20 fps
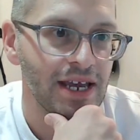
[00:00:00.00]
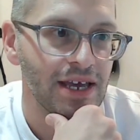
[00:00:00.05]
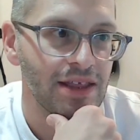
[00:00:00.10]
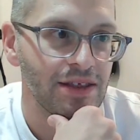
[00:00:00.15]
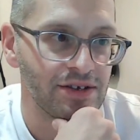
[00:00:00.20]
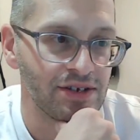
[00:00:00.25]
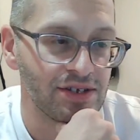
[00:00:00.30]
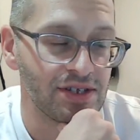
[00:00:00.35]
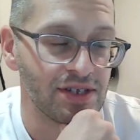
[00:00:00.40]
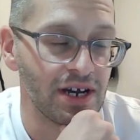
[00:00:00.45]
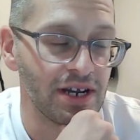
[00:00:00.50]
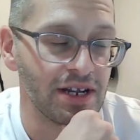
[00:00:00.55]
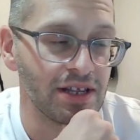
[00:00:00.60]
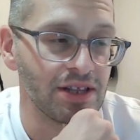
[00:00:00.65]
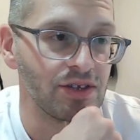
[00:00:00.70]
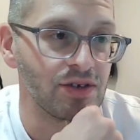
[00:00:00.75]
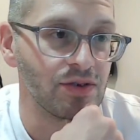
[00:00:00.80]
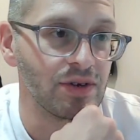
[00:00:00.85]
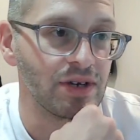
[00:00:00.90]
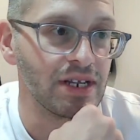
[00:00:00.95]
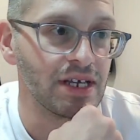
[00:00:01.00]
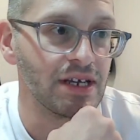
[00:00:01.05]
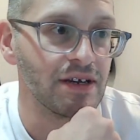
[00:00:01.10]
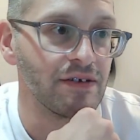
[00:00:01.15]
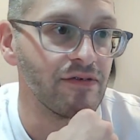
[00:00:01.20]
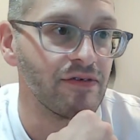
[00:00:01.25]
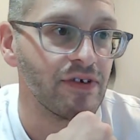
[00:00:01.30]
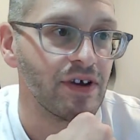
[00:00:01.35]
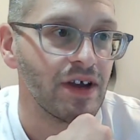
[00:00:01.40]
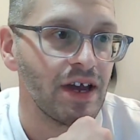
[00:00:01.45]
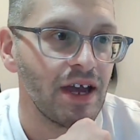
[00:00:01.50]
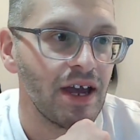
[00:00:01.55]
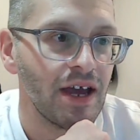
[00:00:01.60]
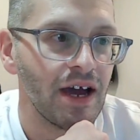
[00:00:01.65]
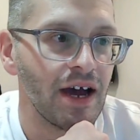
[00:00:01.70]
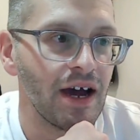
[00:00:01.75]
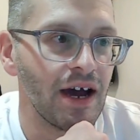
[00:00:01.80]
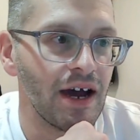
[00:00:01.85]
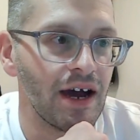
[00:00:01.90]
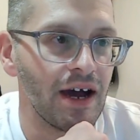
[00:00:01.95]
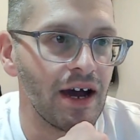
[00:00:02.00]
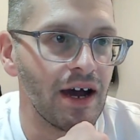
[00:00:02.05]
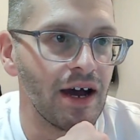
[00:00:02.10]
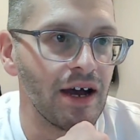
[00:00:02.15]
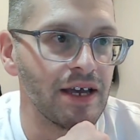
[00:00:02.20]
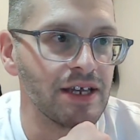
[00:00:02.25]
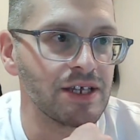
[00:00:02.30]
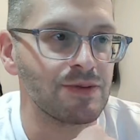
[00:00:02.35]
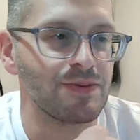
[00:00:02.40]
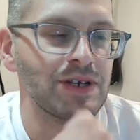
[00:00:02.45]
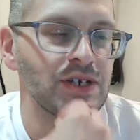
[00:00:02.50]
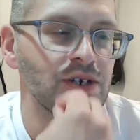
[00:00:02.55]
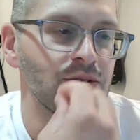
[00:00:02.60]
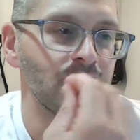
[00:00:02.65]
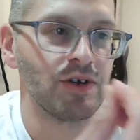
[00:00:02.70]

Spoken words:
They're just not intuitive, especially